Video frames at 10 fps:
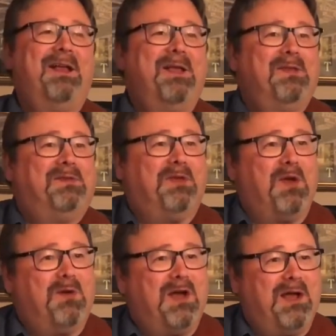
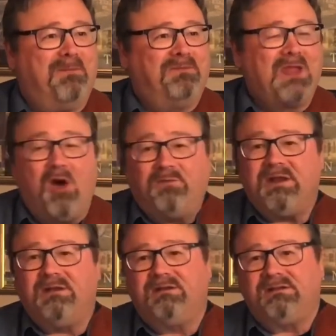So hope you
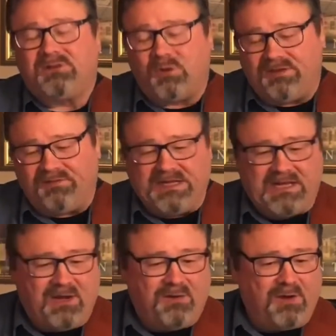enjoyed the
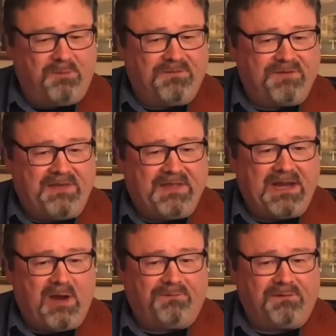video. Hope you find that
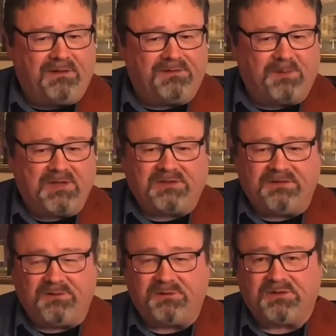helpful, especially if
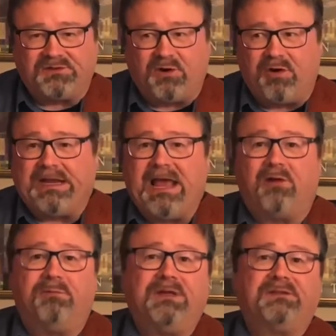you're just starting out on
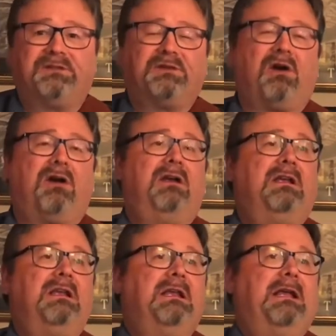bass guitar.
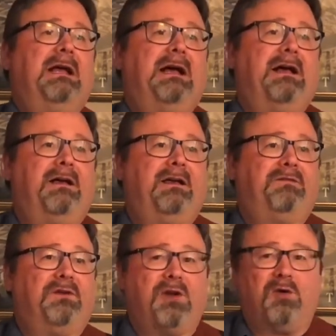If
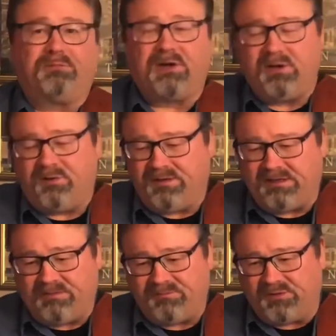you're an old pro, then
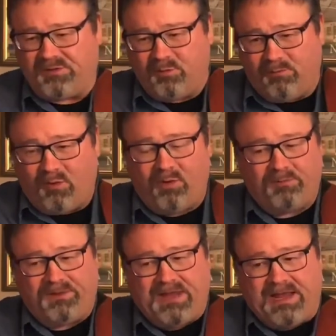I'm sure you were bored
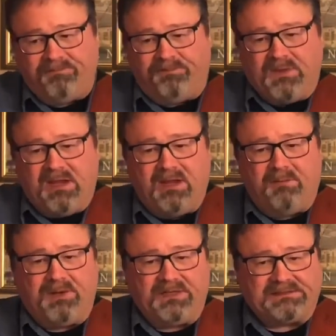with that.
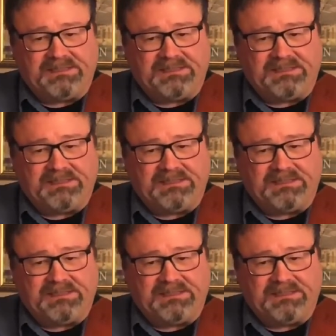But